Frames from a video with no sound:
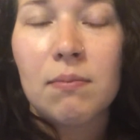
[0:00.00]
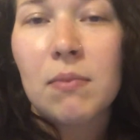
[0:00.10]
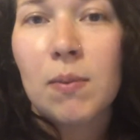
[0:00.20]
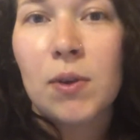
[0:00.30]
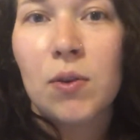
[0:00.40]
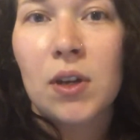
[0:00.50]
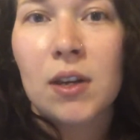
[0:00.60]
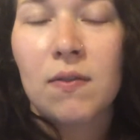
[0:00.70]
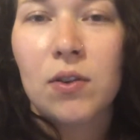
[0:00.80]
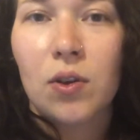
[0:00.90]
maybe you can
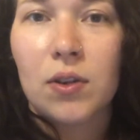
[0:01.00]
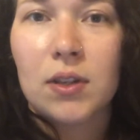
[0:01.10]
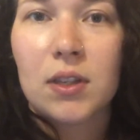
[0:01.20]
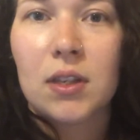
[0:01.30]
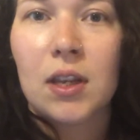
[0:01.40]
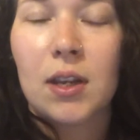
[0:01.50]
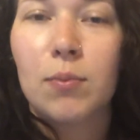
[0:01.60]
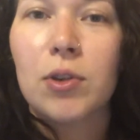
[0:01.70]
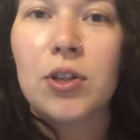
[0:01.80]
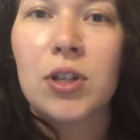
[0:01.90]
even notice and
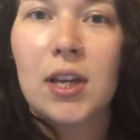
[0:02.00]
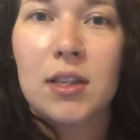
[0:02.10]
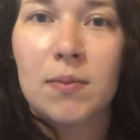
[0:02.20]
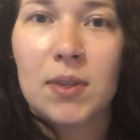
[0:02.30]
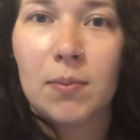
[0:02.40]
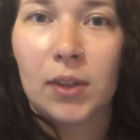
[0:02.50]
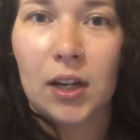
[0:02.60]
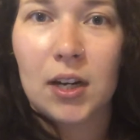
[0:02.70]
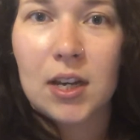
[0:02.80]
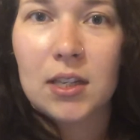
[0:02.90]
appreciate some
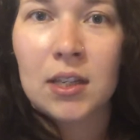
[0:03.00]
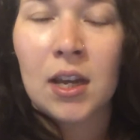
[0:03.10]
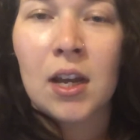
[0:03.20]
similarities.